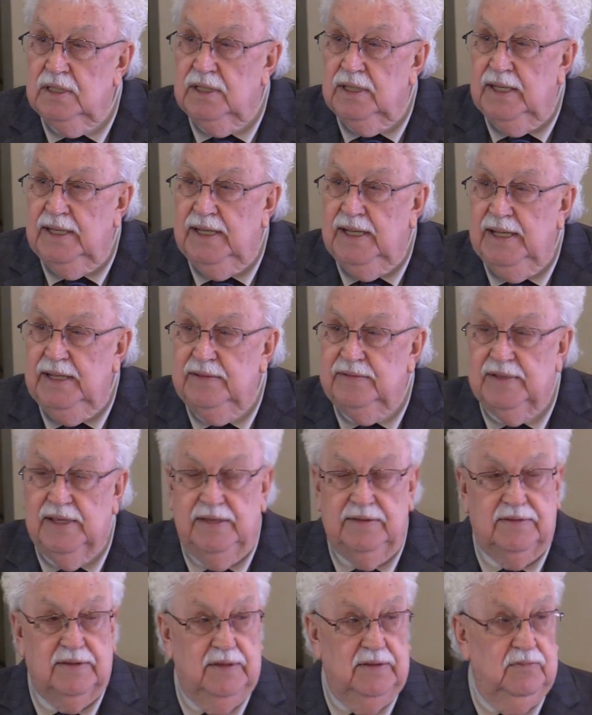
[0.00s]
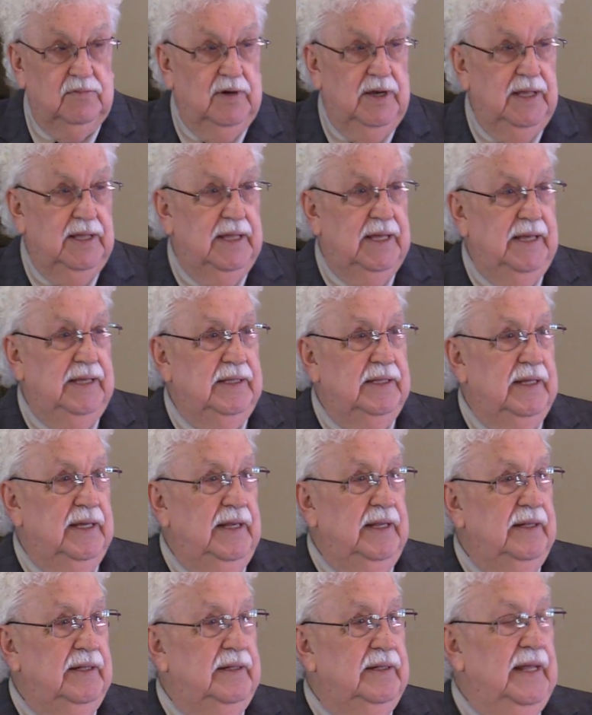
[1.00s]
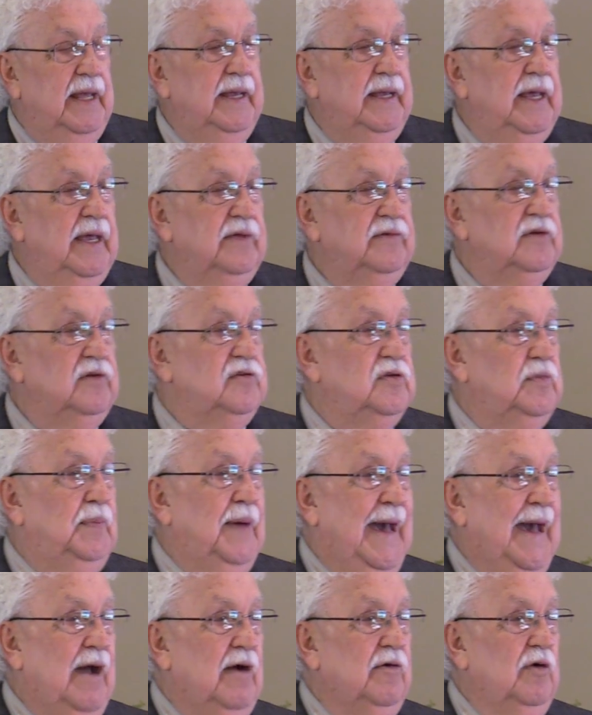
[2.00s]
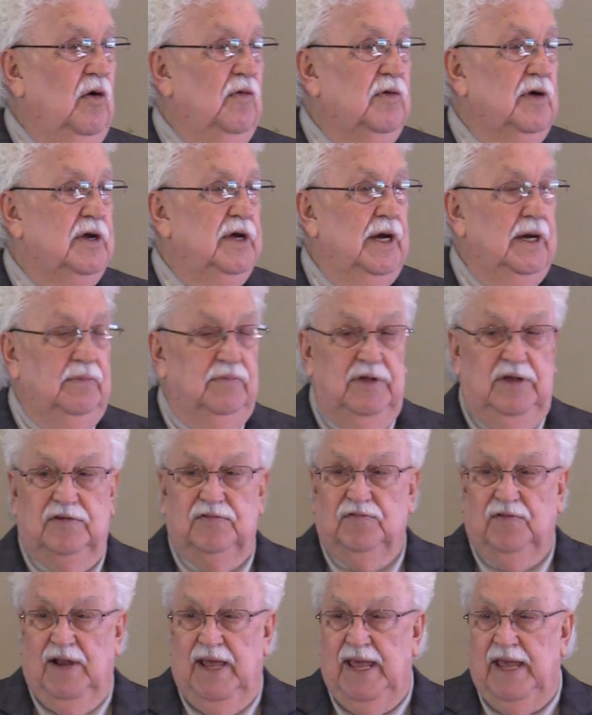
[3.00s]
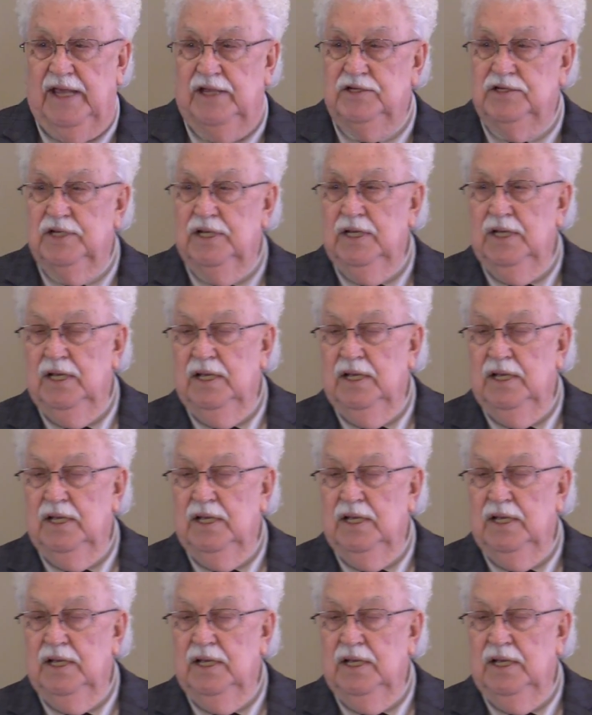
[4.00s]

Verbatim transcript: He, he, he, we, he, he, he gives us the power to overcome this flesh.